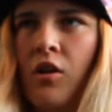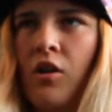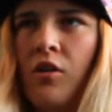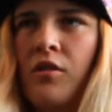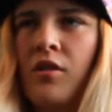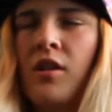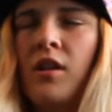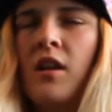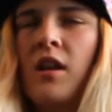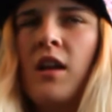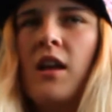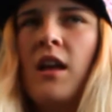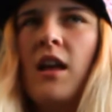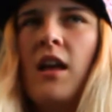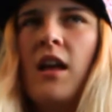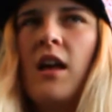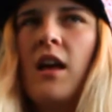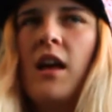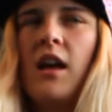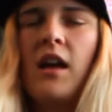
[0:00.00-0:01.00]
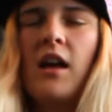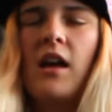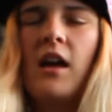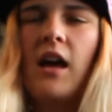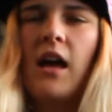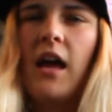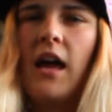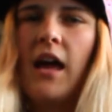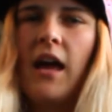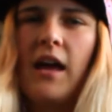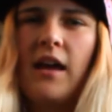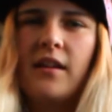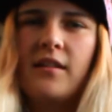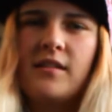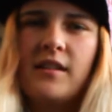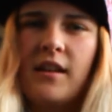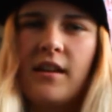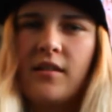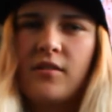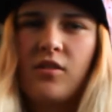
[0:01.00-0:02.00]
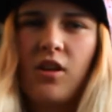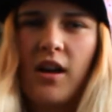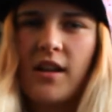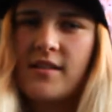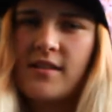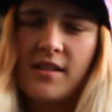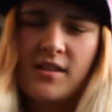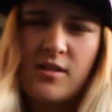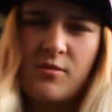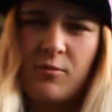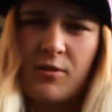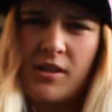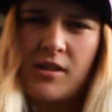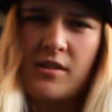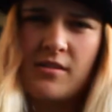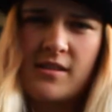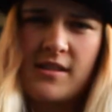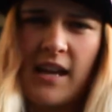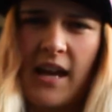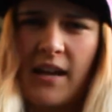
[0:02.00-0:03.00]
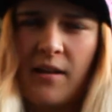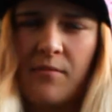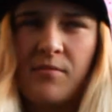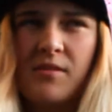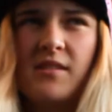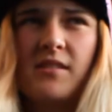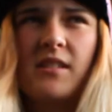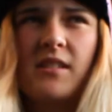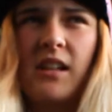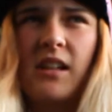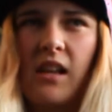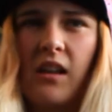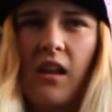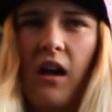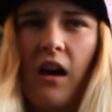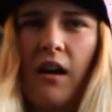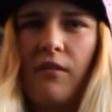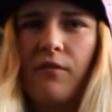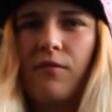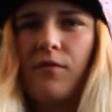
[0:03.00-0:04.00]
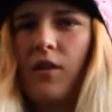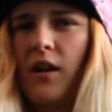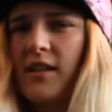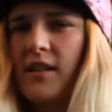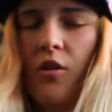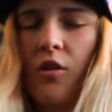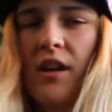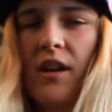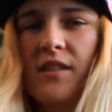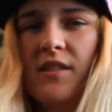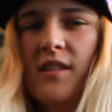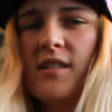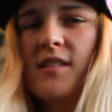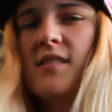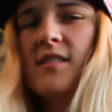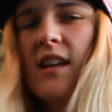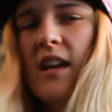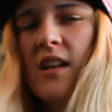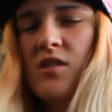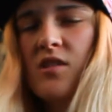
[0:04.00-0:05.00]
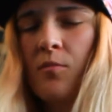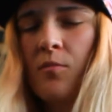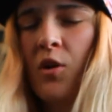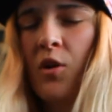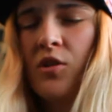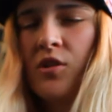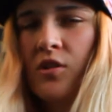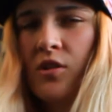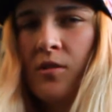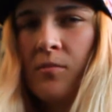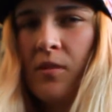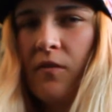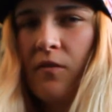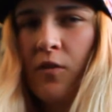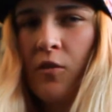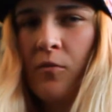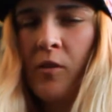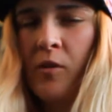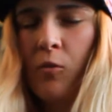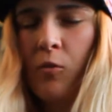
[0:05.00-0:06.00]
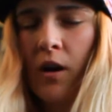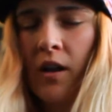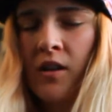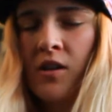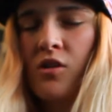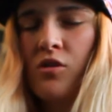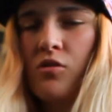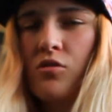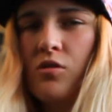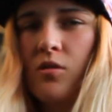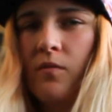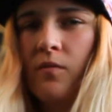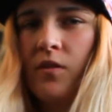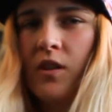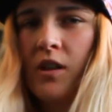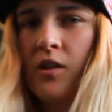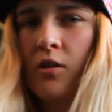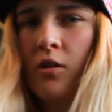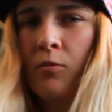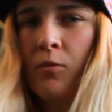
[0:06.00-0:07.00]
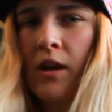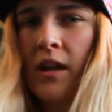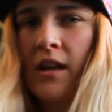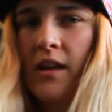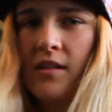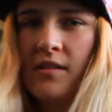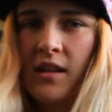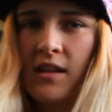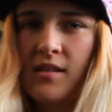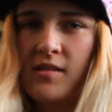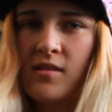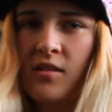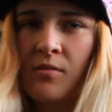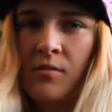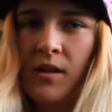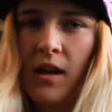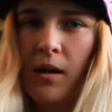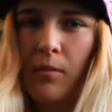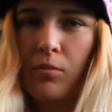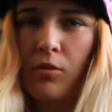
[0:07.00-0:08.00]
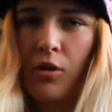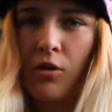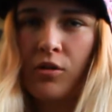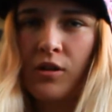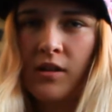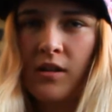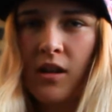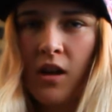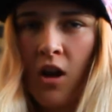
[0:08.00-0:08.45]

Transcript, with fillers: on? And yeah, guys, I just want to say I'm still alive. So at this stage, I'm only going to be filming one YouTube video a week, and that is going to be uploaded